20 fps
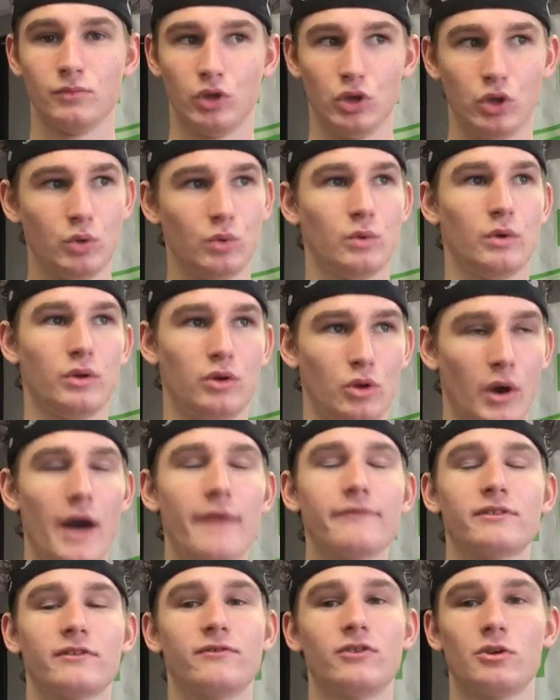you you
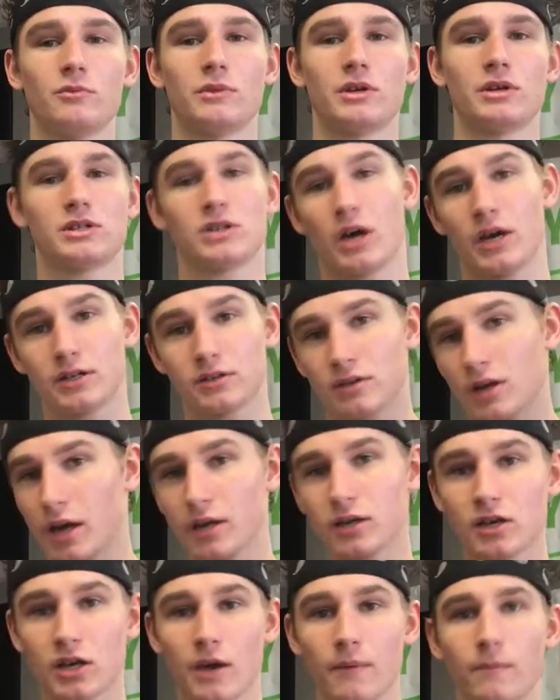have to film this. So I, I
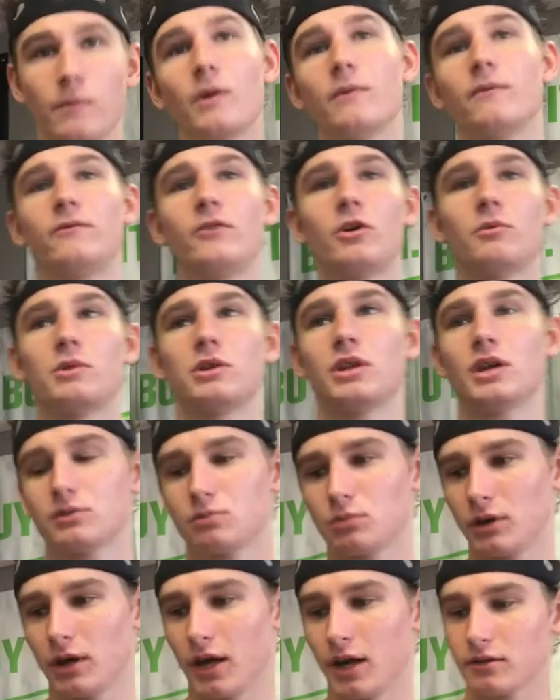kept on filming. That's
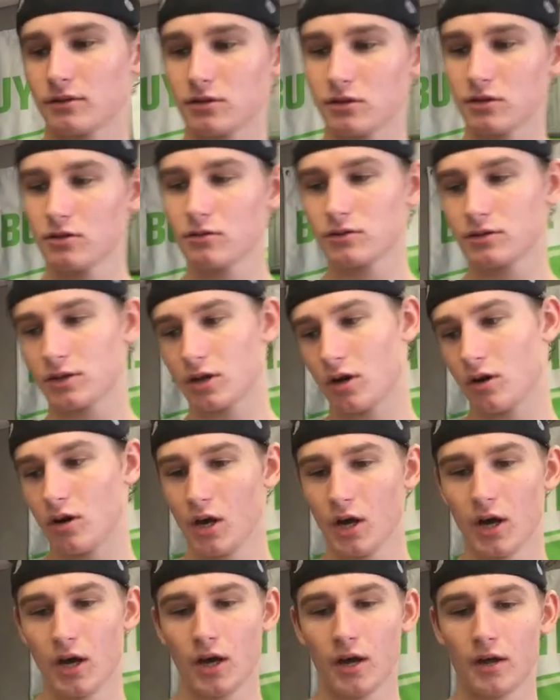what I had to do. So
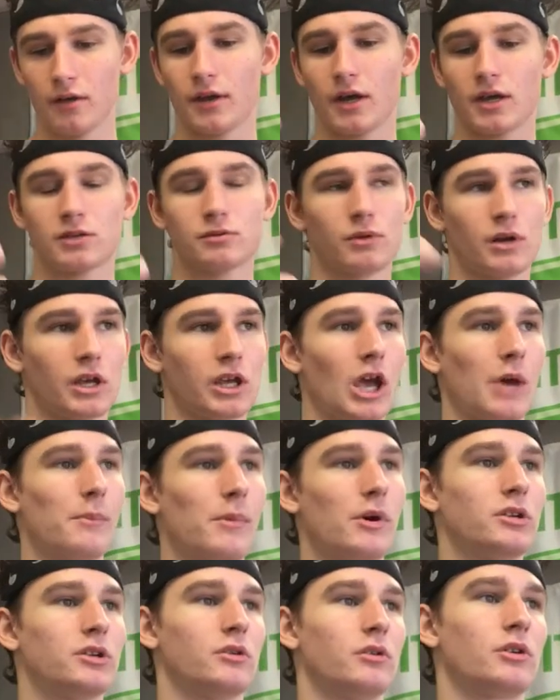that's what I kept
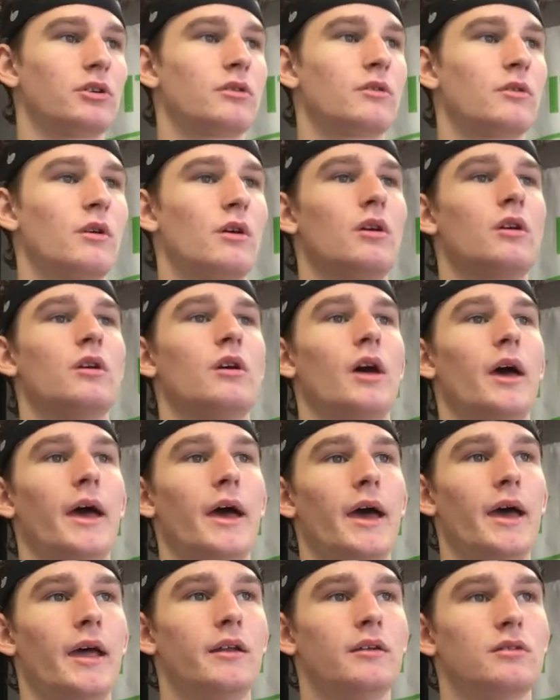on doing.
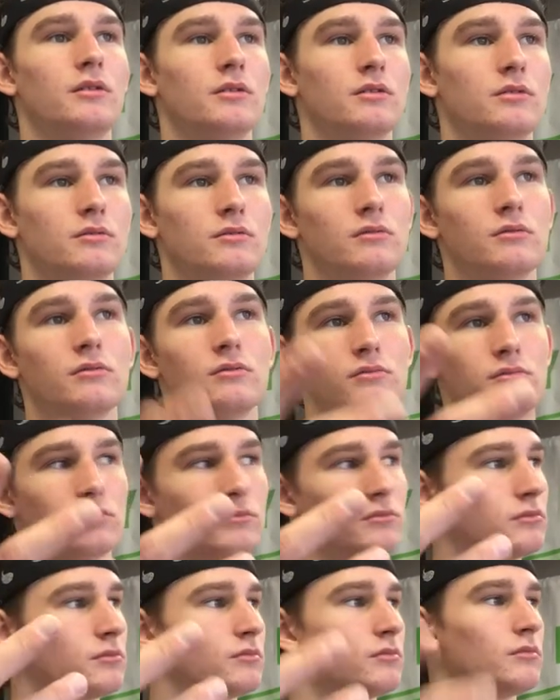And
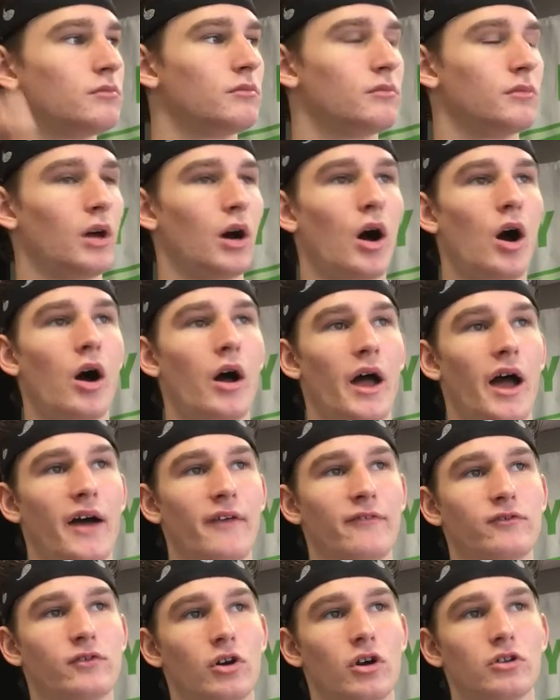all
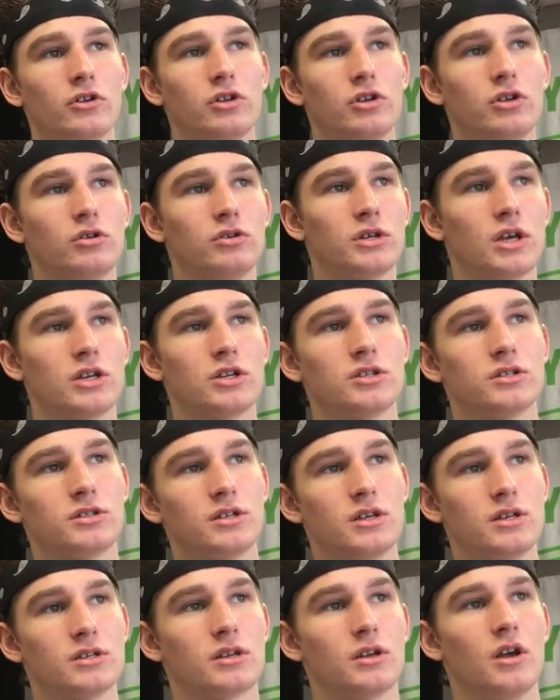after all the news
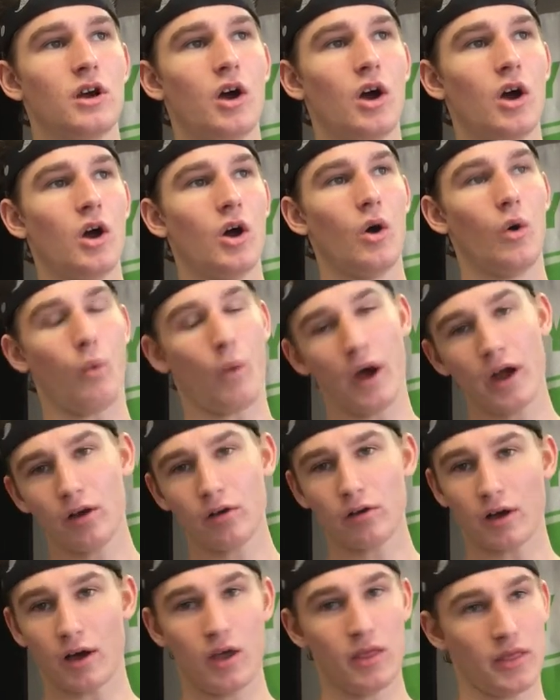agencies and
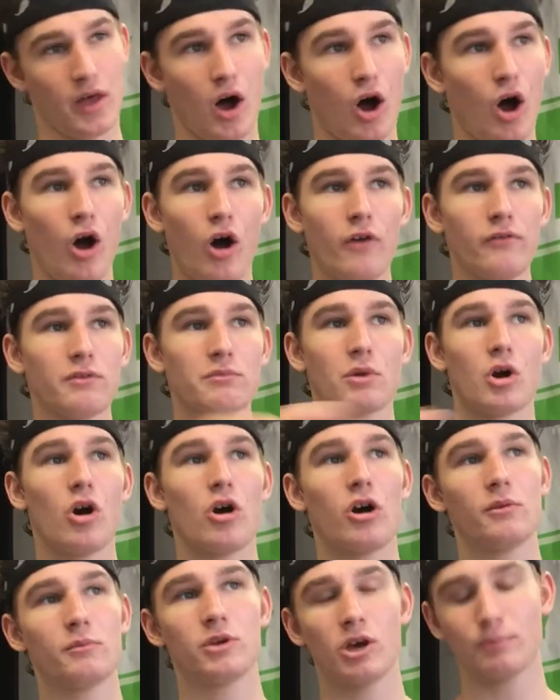while all of them
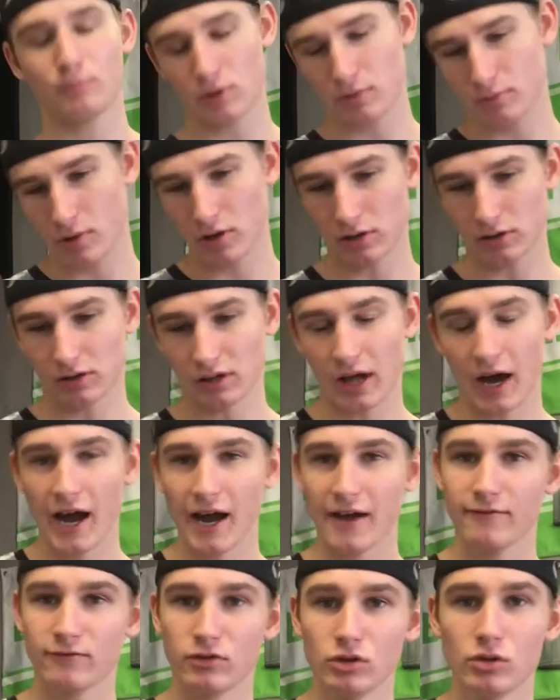call me up, I'm on
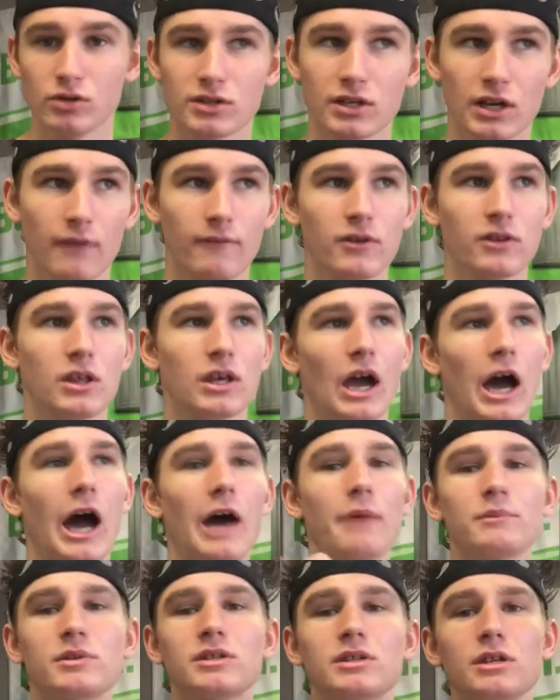live news and everything.
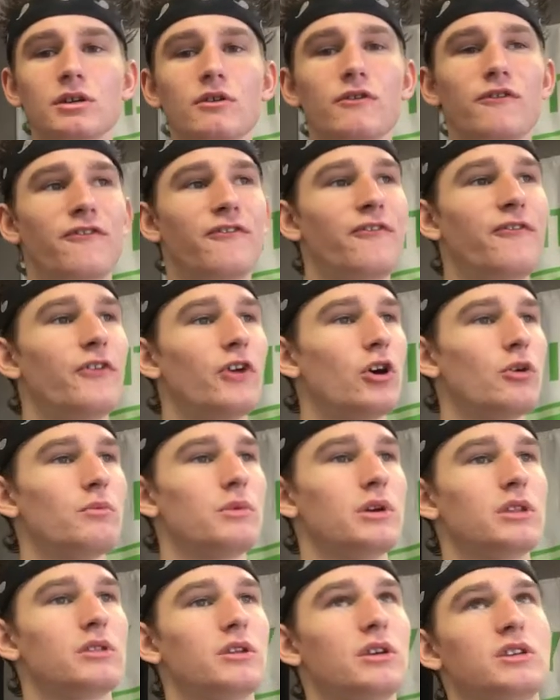I'm still
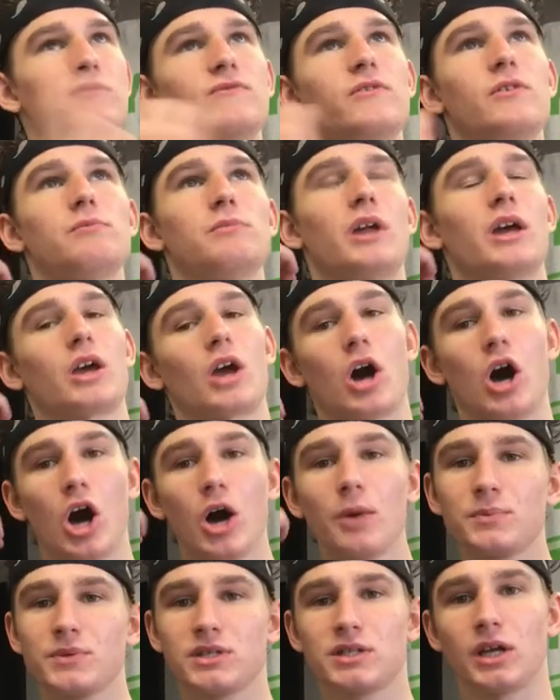filming this from like
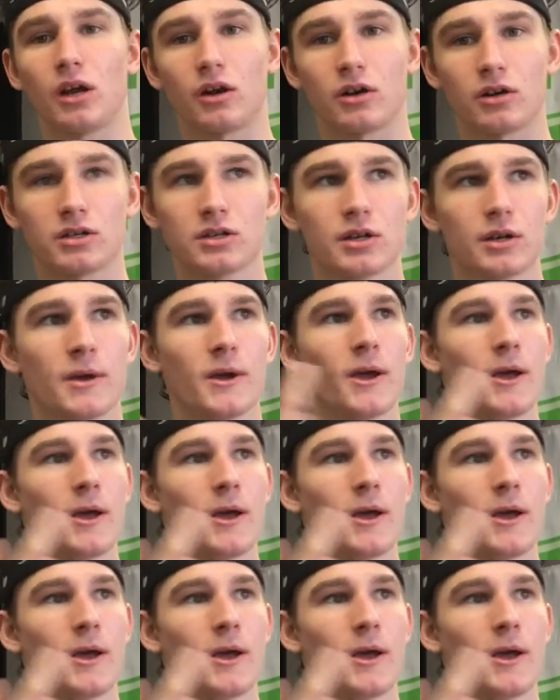upstairs.